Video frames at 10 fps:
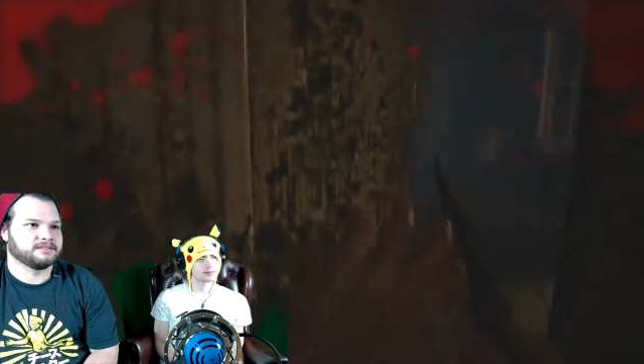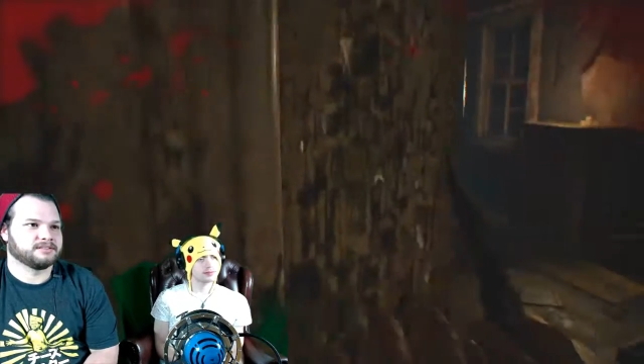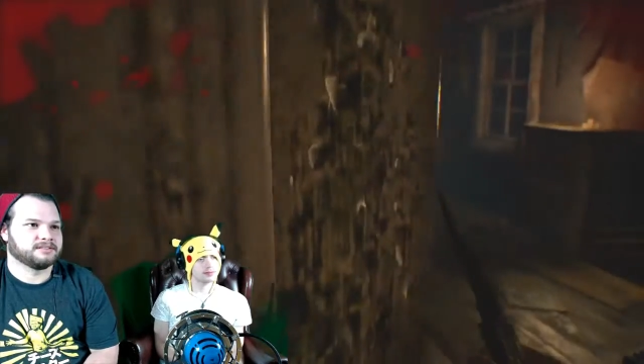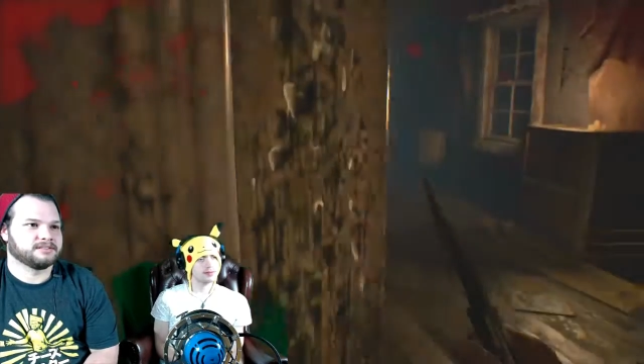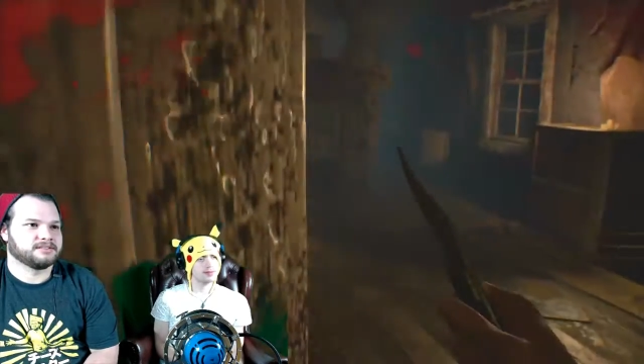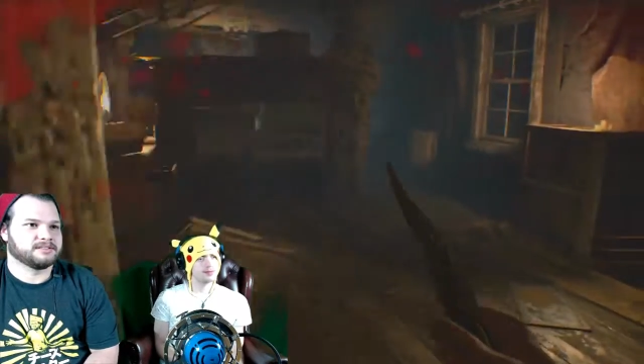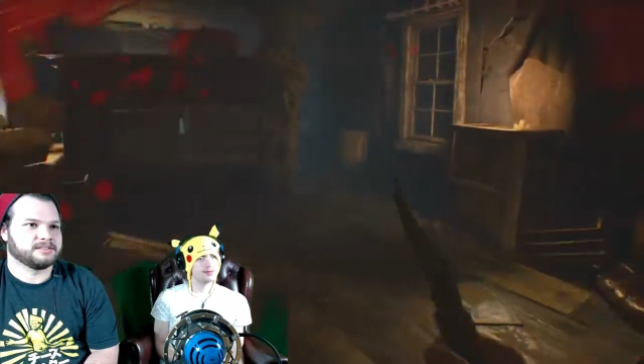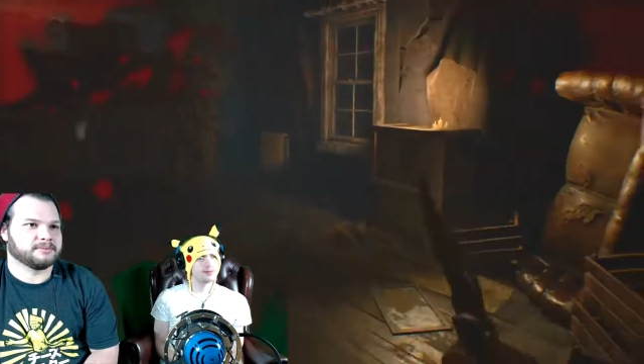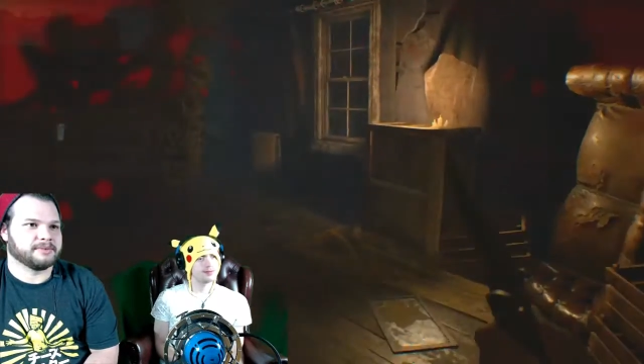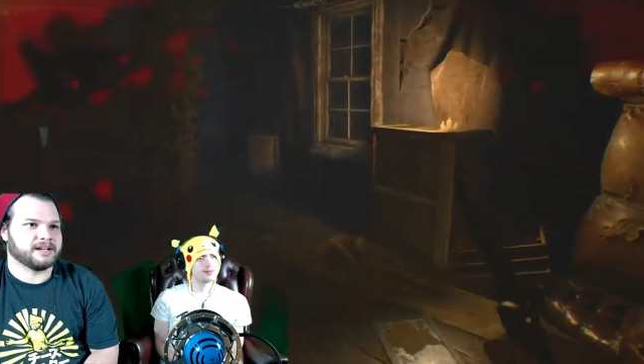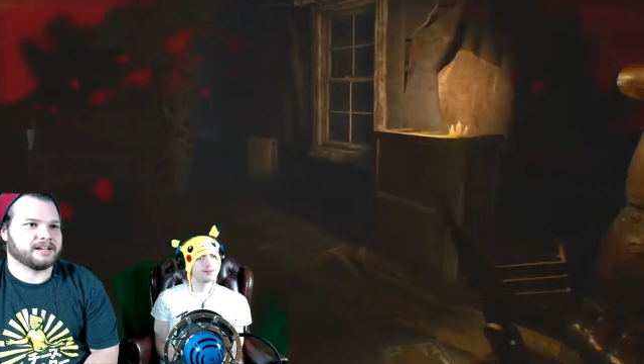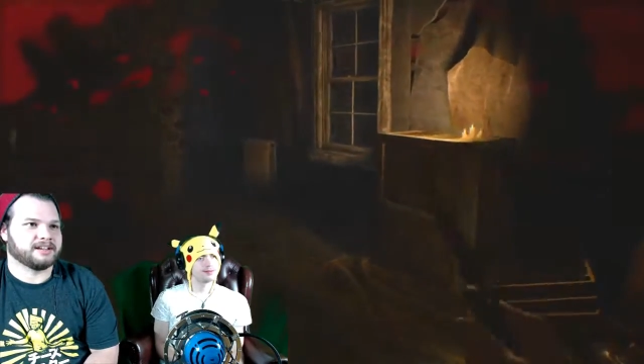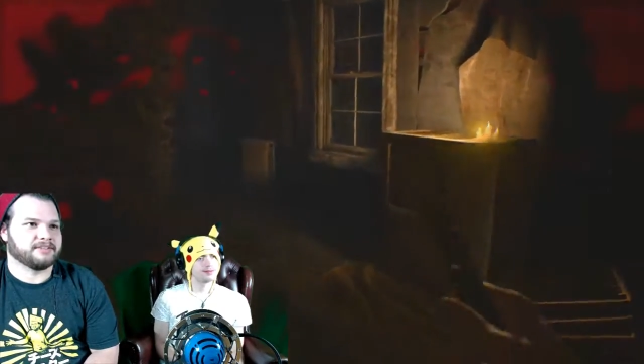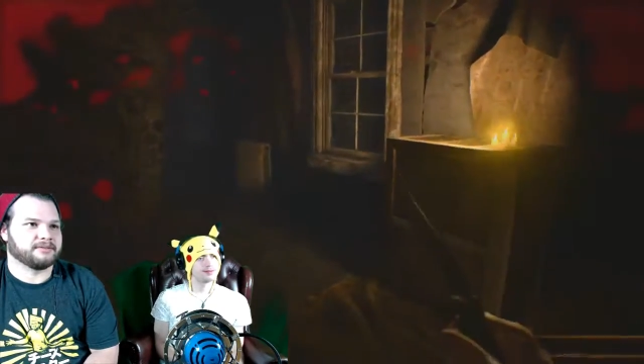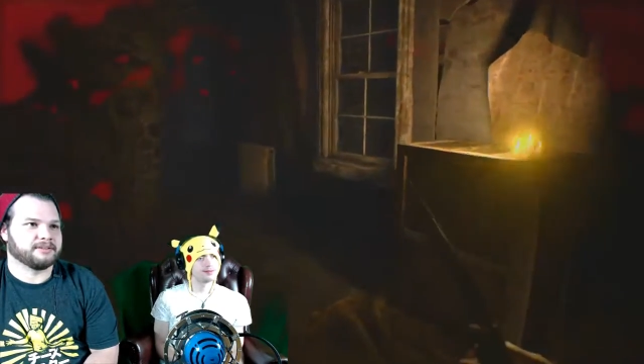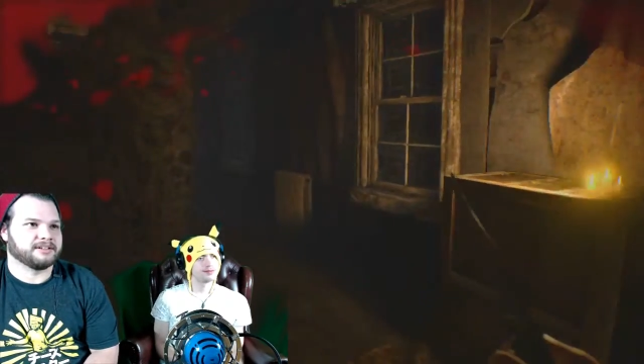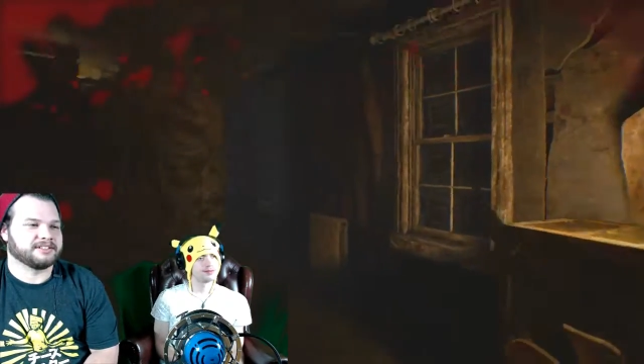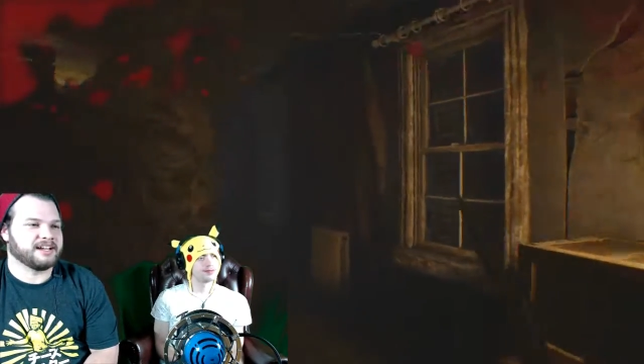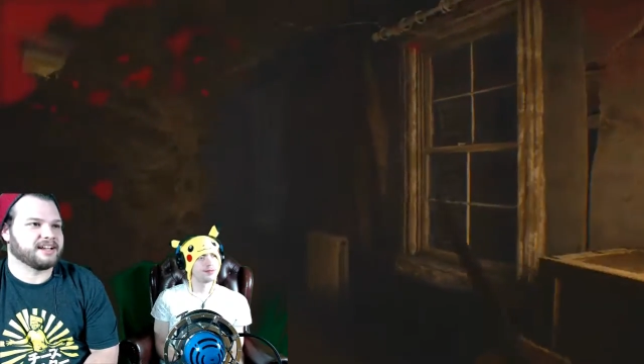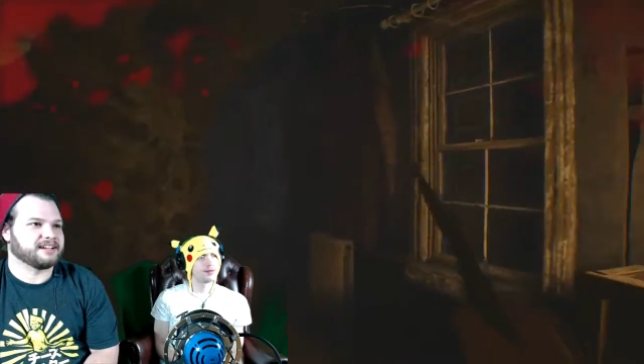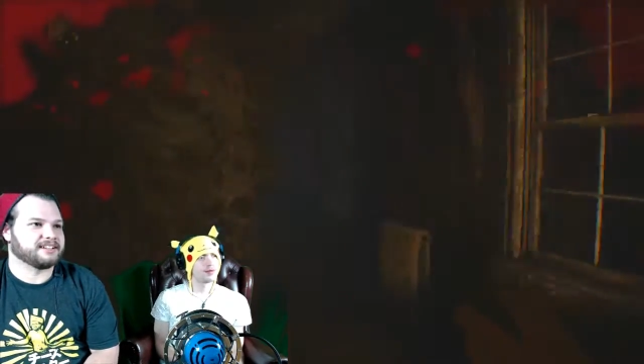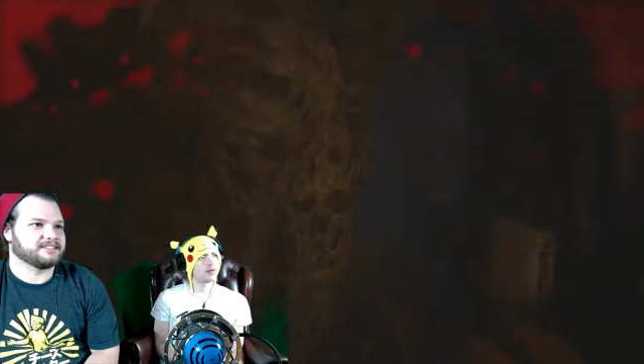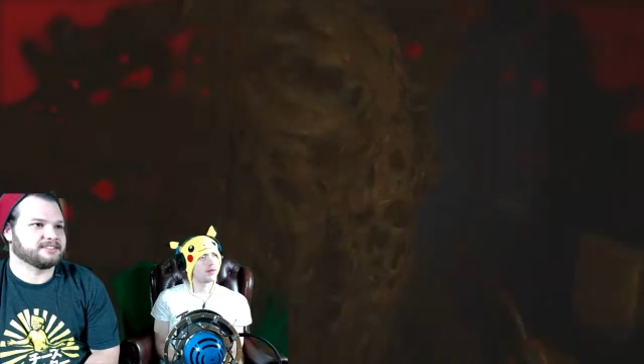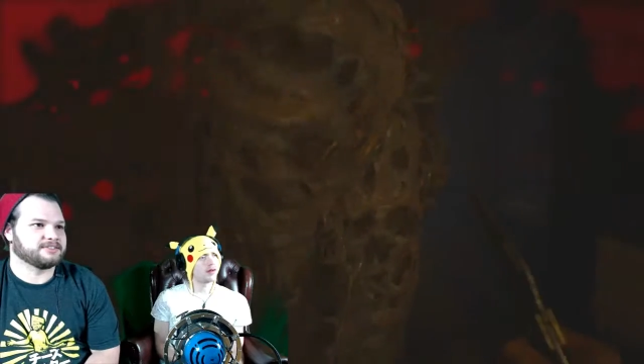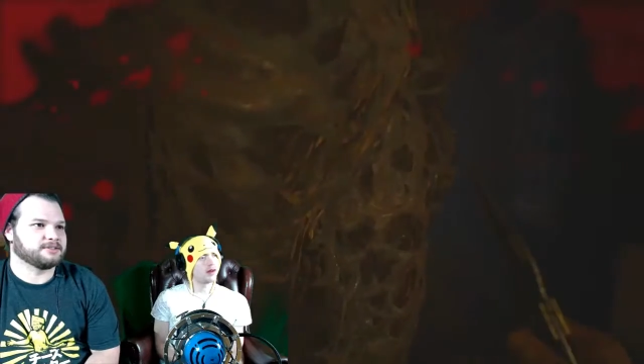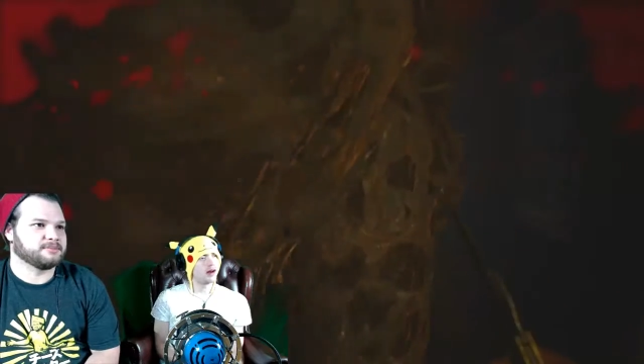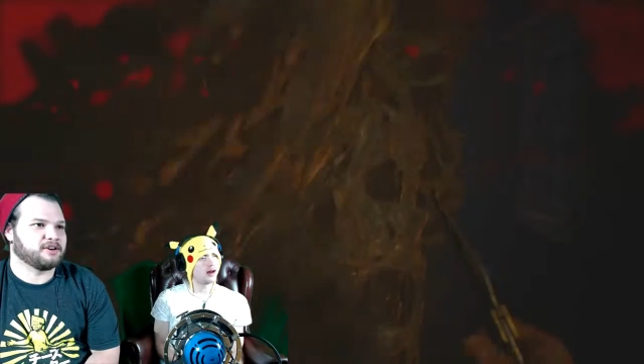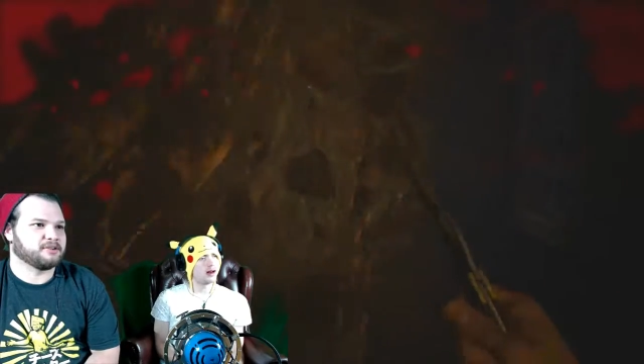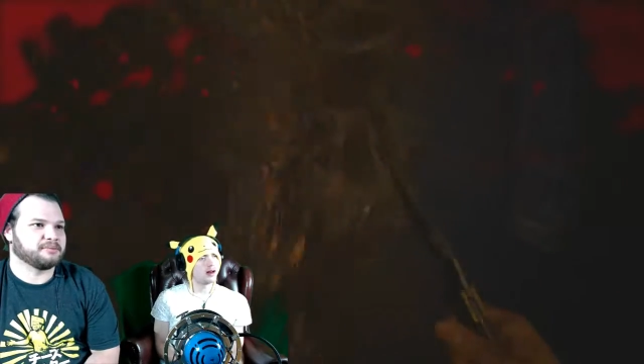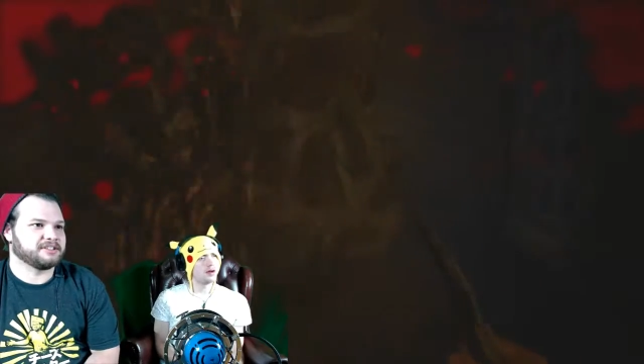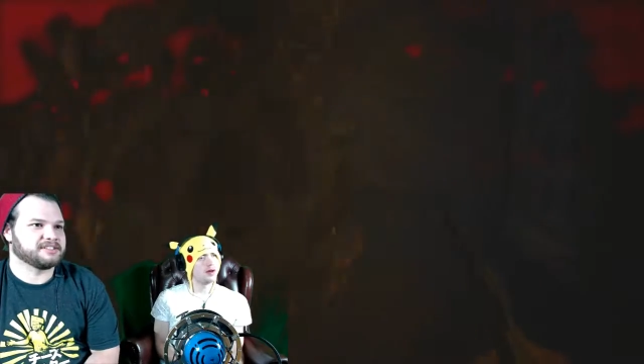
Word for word: The back and everyone attacking. and it turned into a bar and blitz.